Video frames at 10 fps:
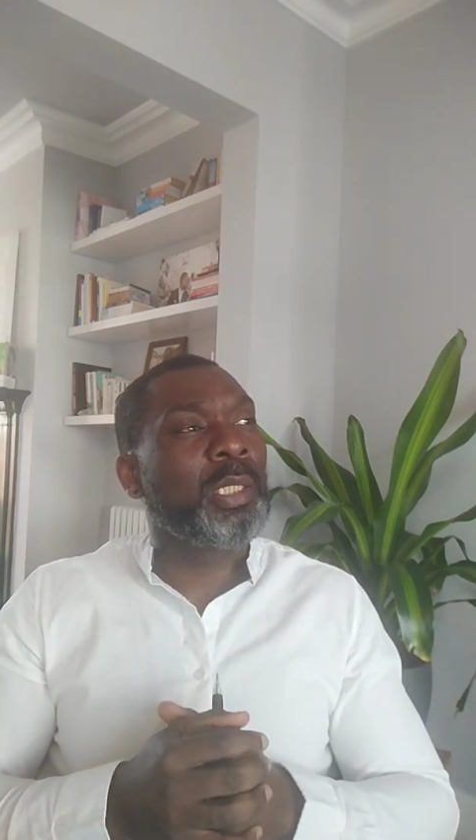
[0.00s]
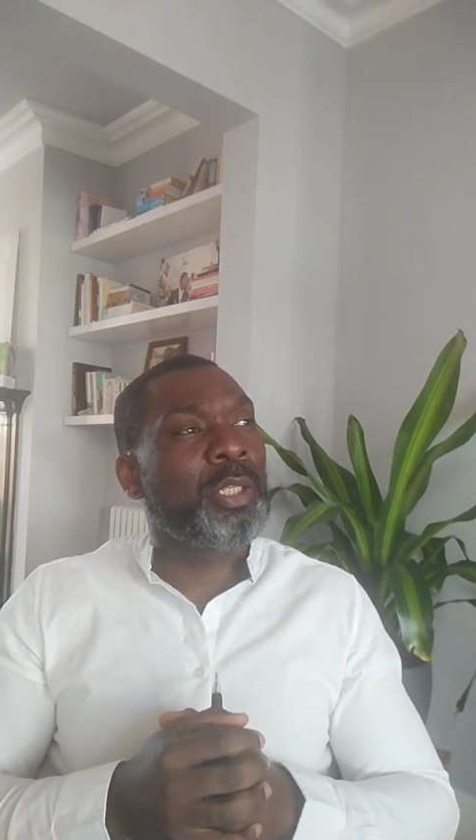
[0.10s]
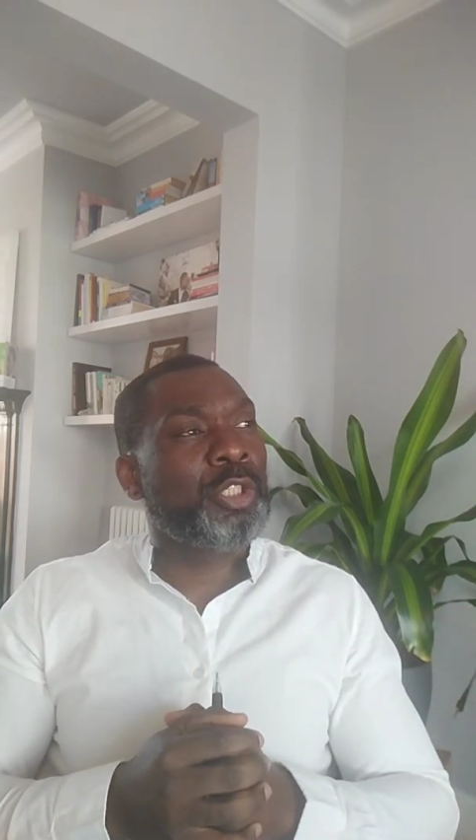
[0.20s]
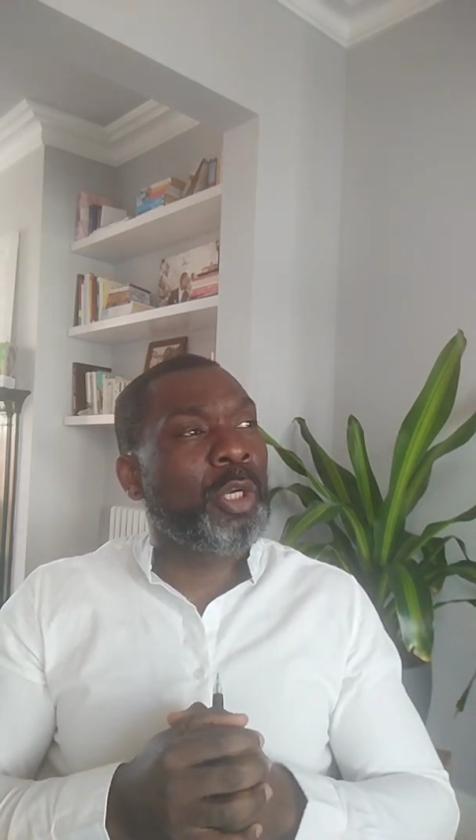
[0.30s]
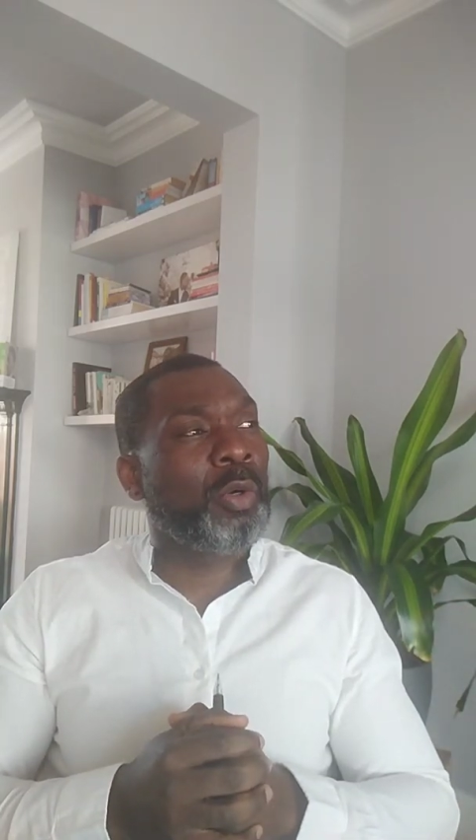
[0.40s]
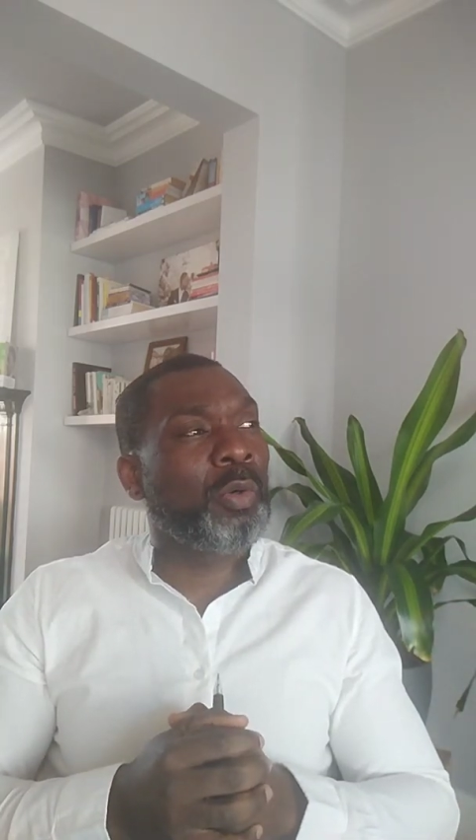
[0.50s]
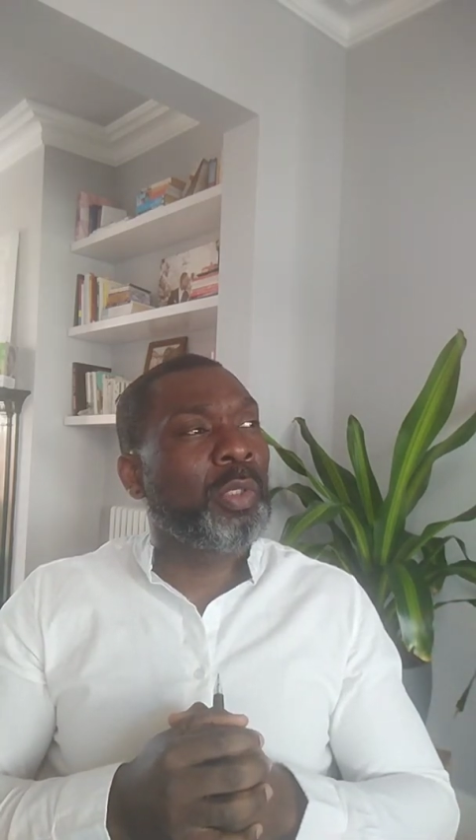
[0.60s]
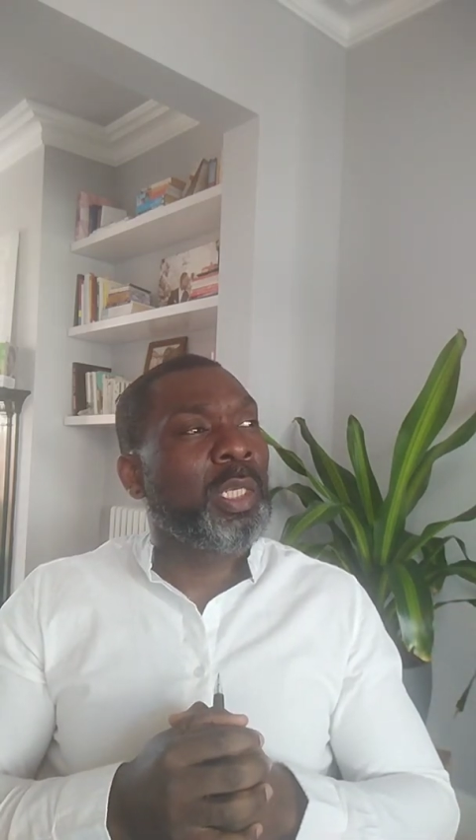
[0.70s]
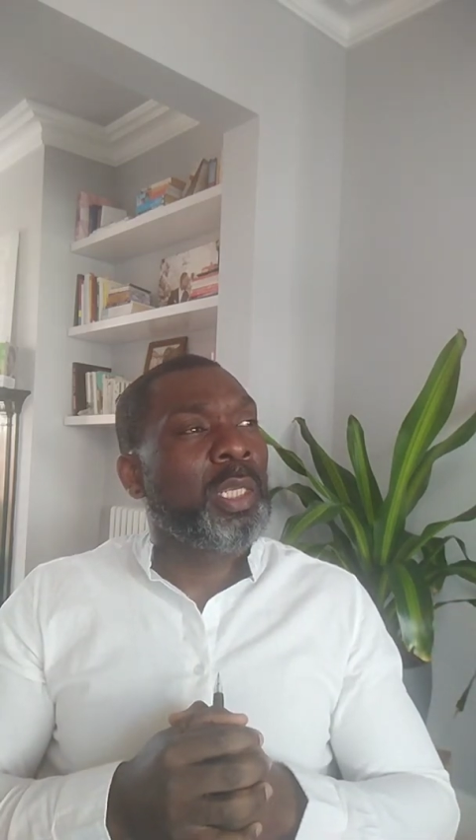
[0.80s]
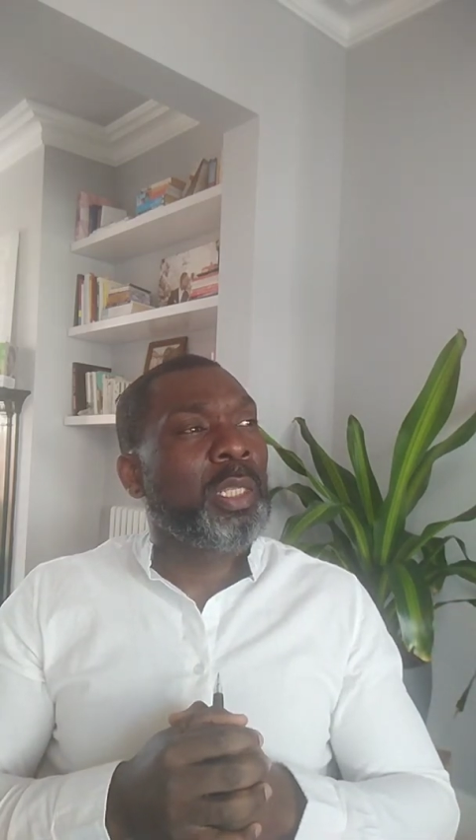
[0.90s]
So
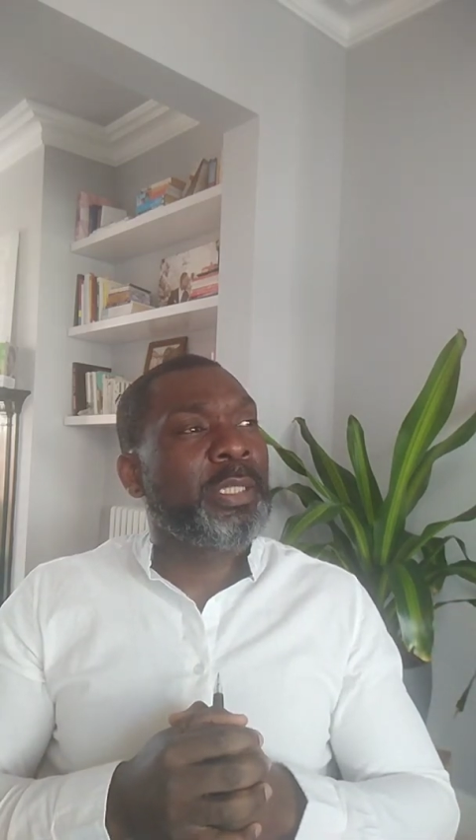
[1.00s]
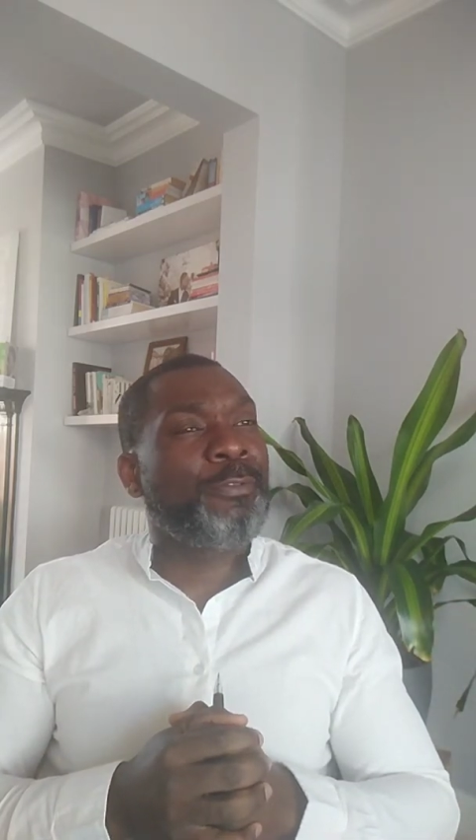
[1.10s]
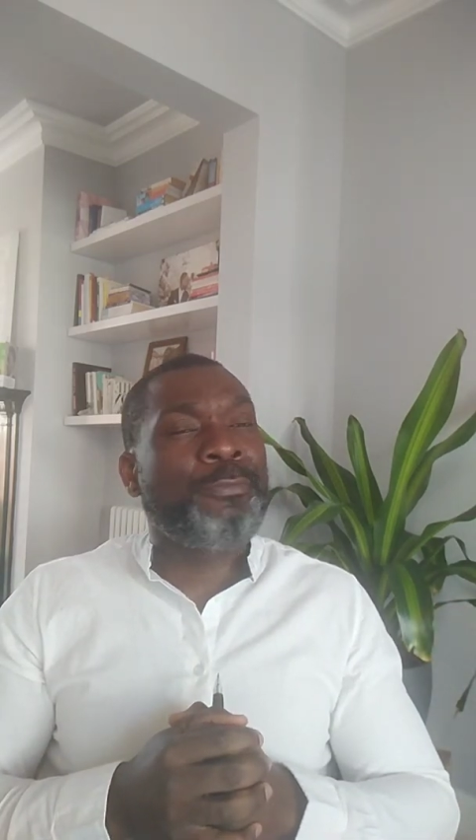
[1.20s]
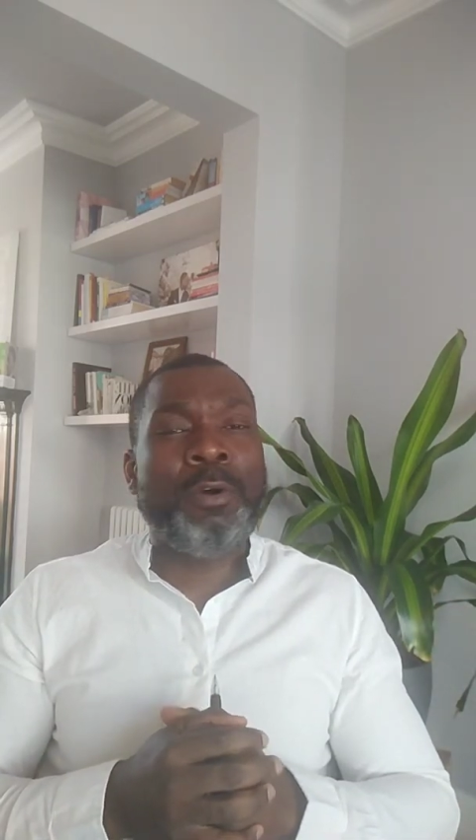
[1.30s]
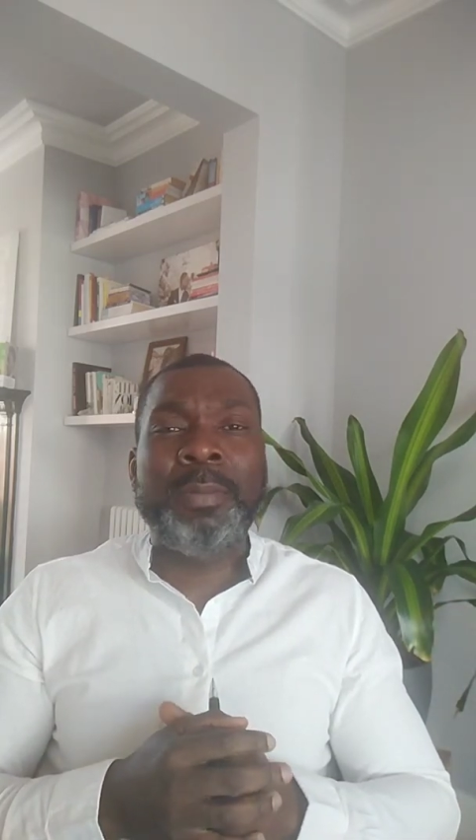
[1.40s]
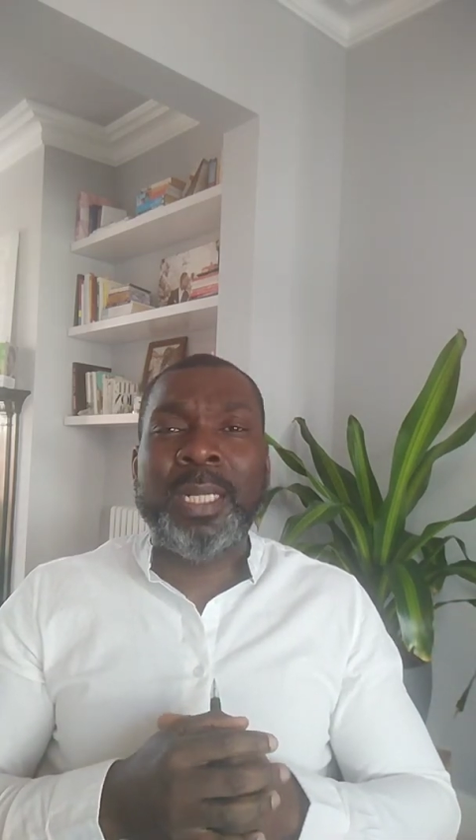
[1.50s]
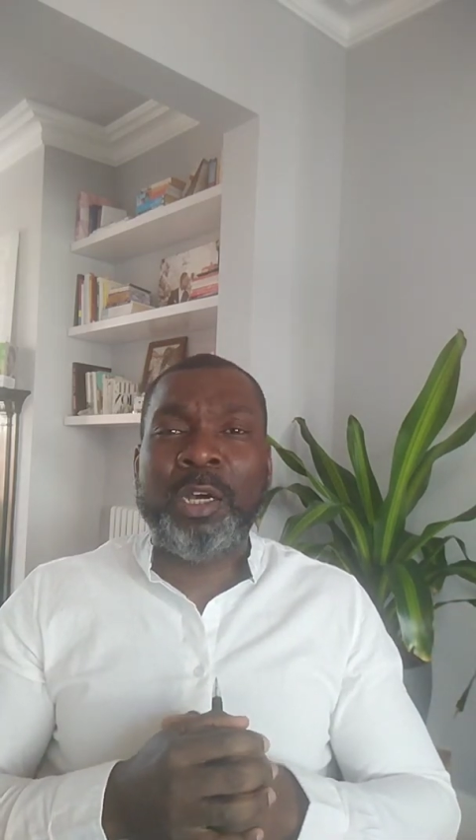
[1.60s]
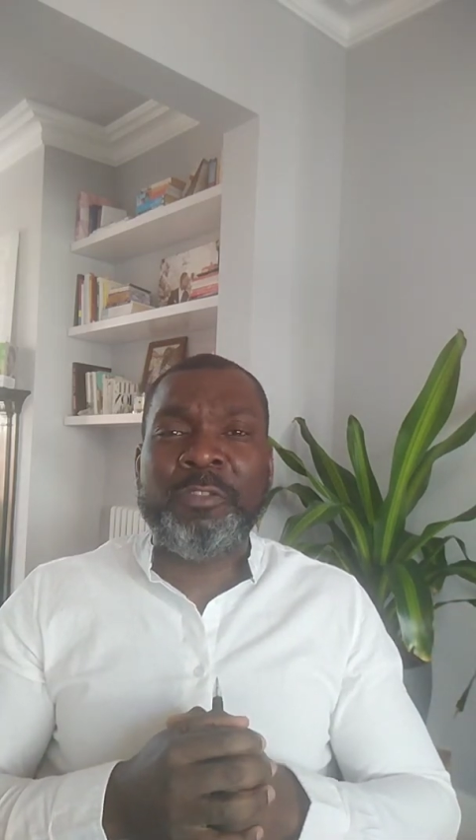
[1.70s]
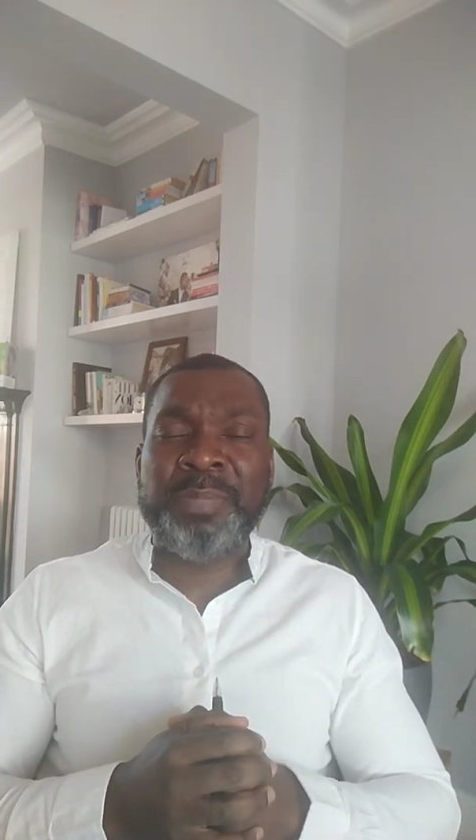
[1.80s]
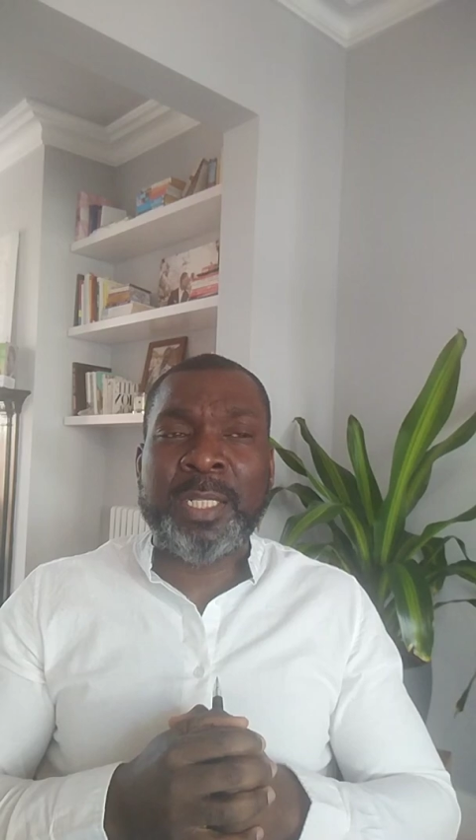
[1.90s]
The formula
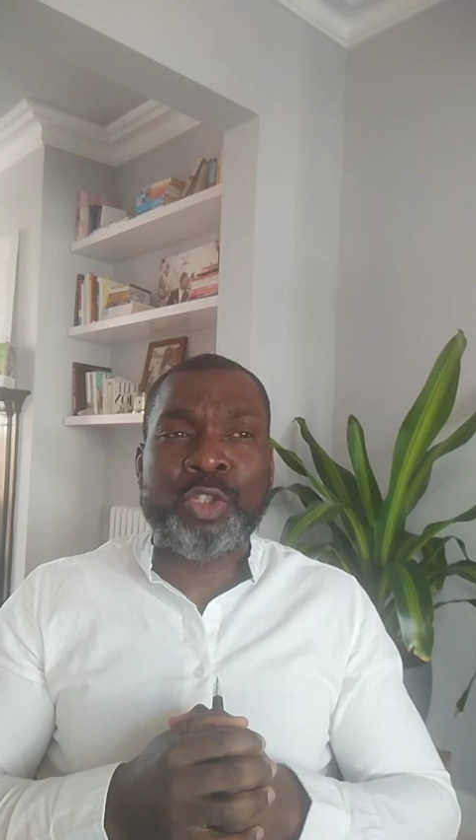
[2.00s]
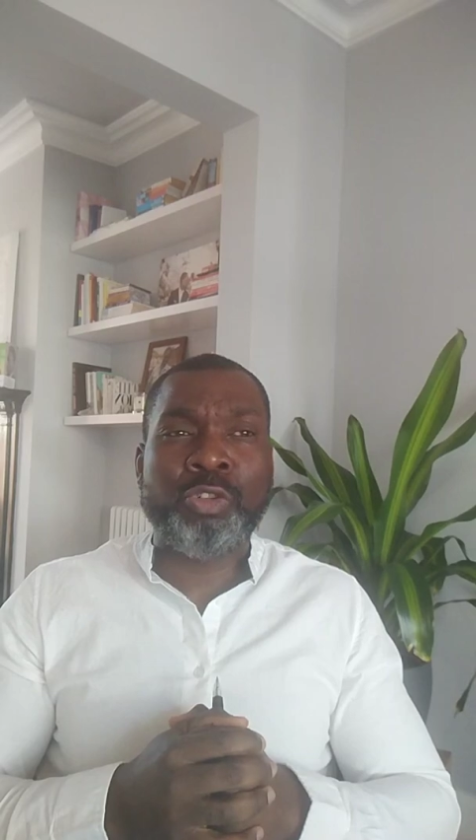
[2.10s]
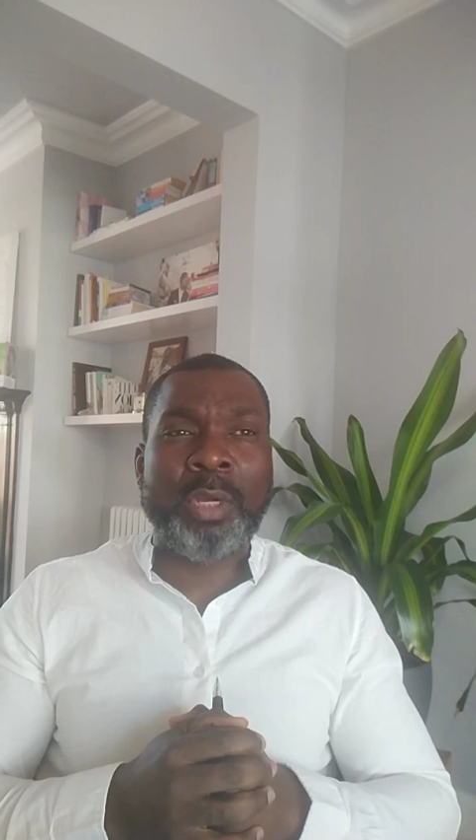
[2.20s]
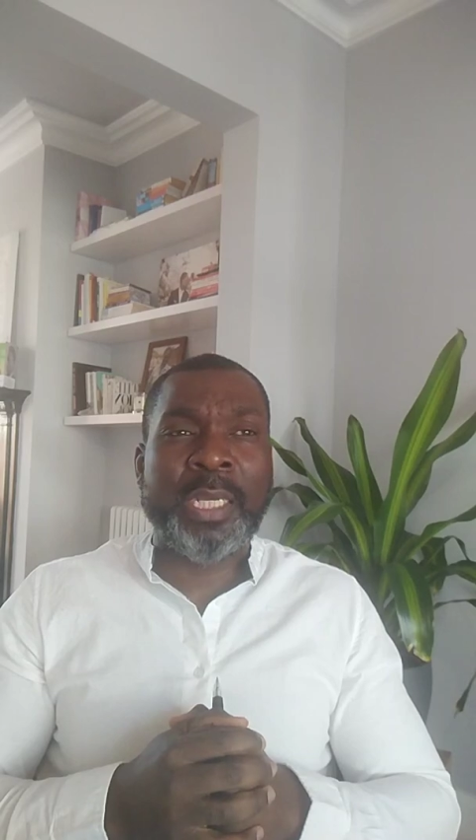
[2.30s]
of being strong